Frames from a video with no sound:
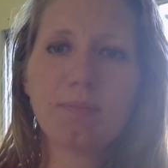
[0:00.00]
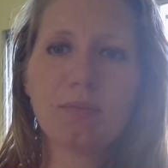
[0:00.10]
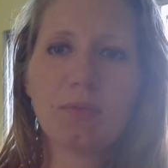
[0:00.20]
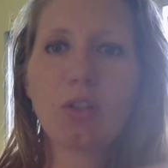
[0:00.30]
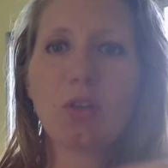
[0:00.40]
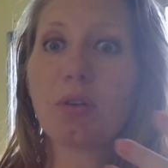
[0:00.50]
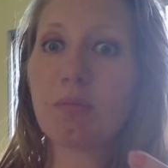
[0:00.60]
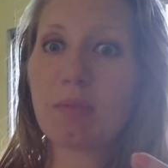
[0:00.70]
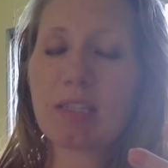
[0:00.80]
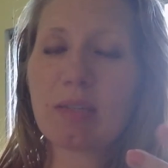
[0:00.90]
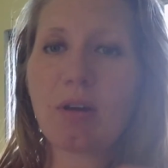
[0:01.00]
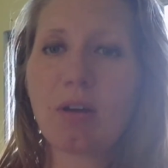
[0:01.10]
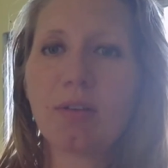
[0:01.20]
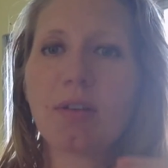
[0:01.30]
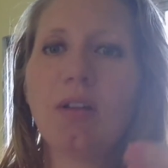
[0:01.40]
you know, they're going to be
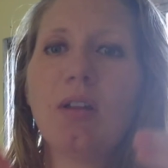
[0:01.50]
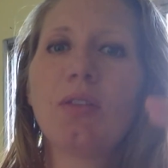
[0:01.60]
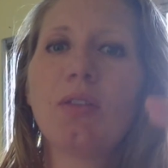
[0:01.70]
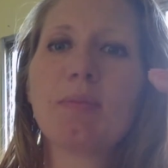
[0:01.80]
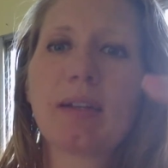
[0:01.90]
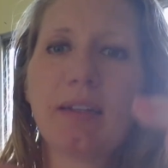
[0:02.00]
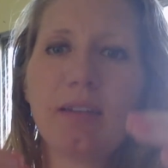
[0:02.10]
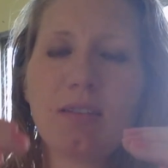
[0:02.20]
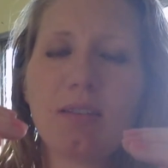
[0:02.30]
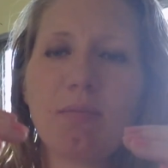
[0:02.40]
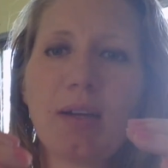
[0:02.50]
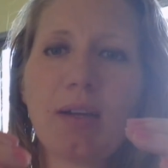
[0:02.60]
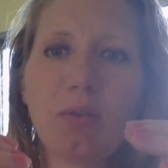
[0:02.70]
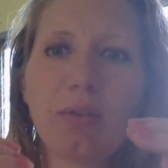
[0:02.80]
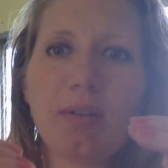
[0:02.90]
smaller. Those
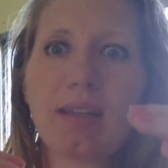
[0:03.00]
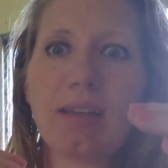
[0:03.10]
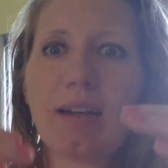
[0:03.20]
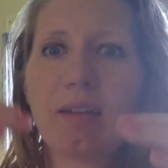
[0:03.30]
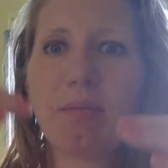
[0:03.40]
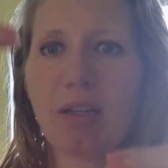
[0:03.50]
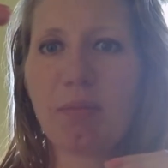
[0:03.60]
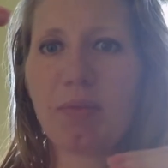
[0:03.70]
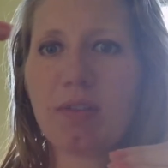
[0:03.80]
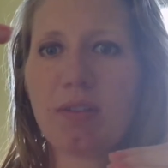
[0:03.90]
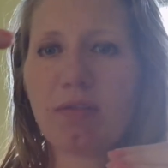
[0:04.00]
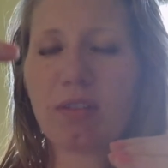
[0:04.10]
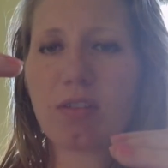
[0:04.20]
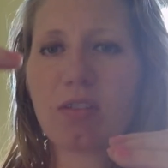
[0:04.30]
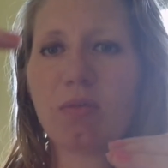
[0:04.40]
magnolias can kind of make up the
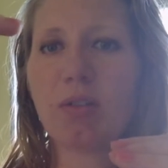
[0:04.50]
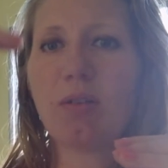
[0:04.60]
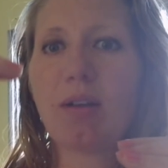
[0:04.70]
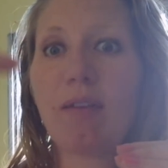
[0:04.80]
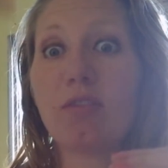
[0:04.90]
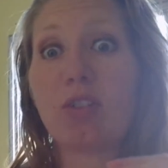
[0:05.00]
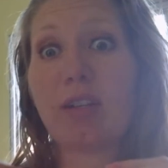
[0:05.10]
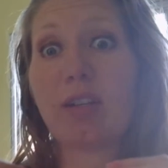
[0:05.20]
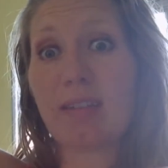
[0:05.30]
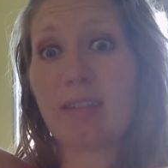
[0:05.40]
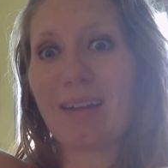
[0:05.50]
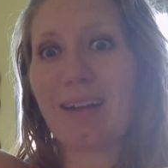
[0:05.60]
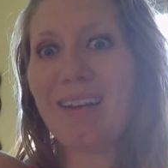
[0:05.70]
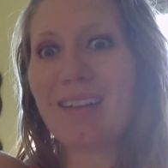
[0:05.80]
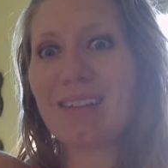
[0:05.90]
difference. So we don't have a gigantic
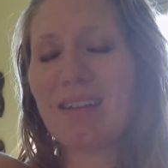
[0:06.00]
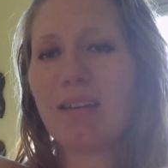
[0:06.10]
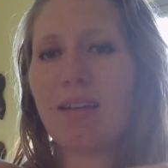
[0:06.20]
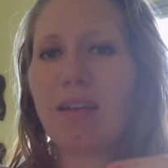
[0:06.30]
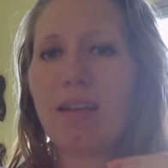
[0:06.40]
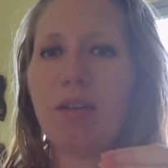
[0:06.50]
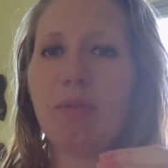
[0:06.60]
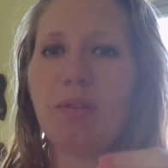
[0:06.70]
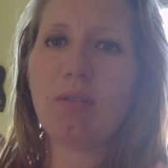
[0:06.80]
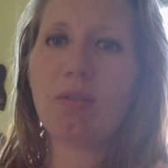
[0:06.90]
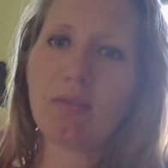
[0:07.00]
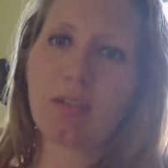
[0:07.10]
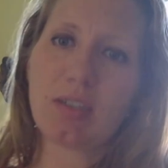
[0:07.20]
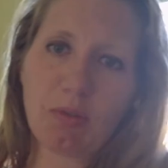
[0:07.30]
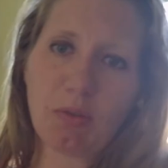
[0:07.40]
height, and we don't like
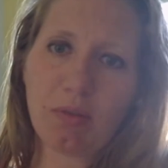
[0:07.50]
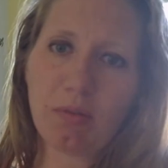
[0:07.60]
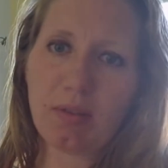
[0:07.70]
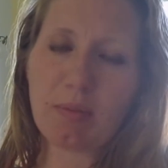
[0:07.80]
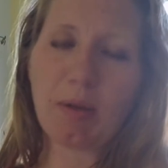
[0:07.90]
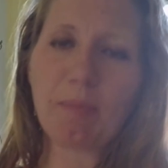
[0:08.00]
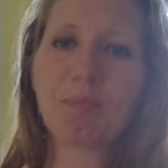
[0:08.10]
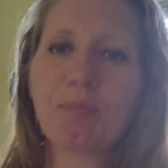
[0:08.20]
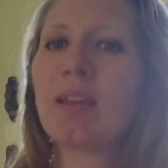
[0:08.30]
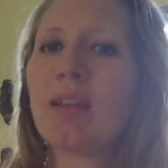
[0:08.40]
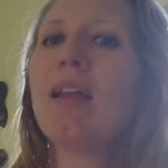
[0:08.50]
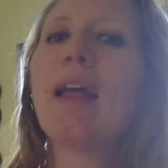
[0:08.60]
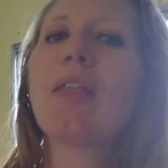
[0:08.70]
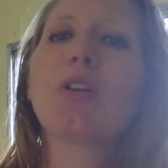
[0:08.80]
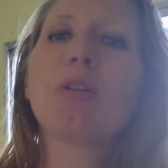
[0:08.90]
something really, really small.
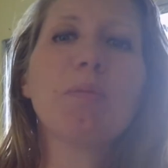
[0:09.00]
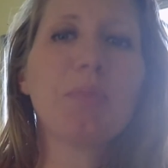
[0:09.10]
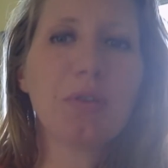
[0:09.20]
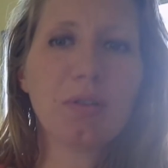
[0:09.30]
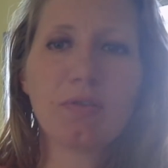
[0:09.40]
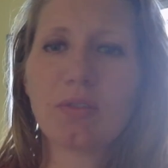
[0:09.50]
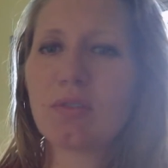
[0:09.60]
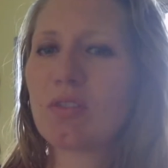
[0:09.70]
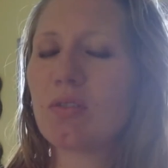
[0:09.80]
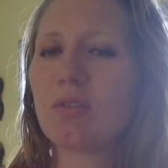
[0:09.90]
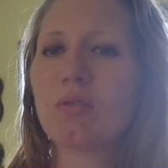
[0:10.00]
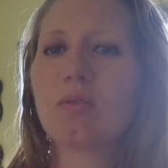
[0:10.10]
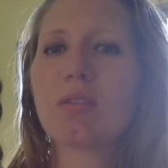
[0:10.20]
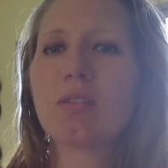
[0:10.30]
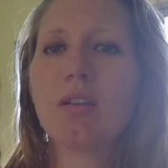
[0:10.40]
They're going to be beautiful. So
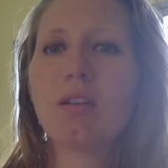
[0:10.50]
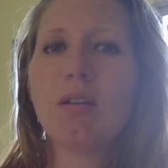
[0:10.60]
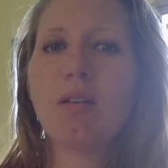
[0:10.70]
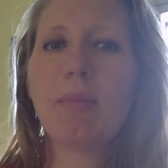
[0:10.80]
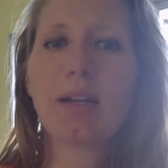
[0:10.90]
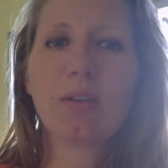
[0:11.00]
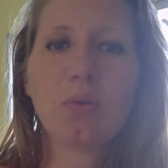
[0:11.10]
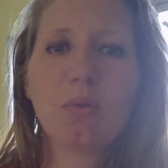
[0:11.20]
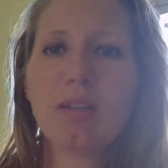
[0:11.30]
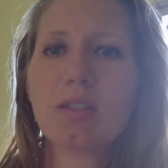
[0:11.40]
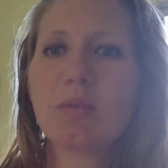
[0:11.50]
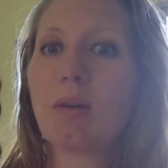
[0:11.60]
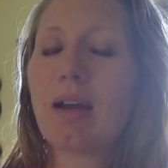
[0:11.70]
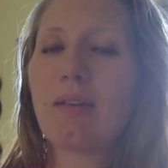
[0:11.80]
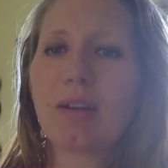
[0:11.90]
those magnolias will
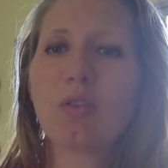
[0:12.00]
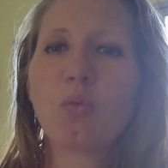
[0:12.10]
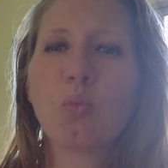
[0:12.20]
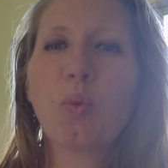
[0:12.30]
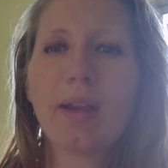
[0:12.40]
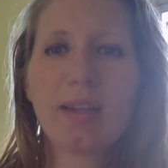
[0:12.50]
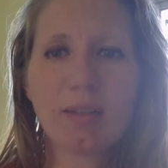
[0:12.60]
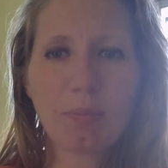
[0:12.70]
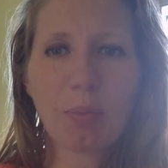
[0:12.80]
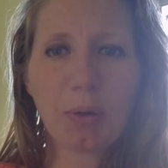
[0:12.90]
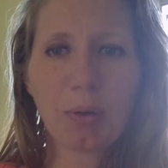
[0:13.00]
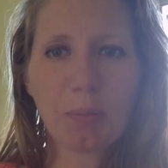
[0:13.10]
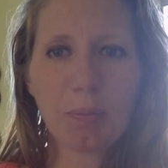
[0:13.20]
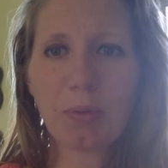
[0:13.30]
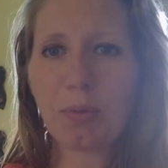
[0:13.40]
have that great
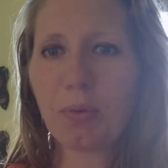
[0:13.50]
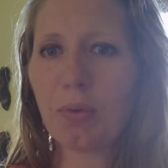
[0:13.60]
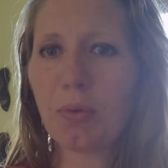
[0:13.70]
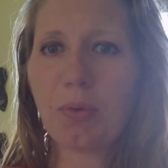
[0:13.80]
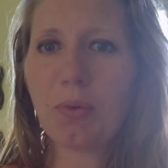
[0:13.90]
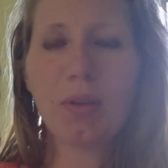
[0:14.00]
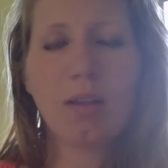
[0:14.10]
purple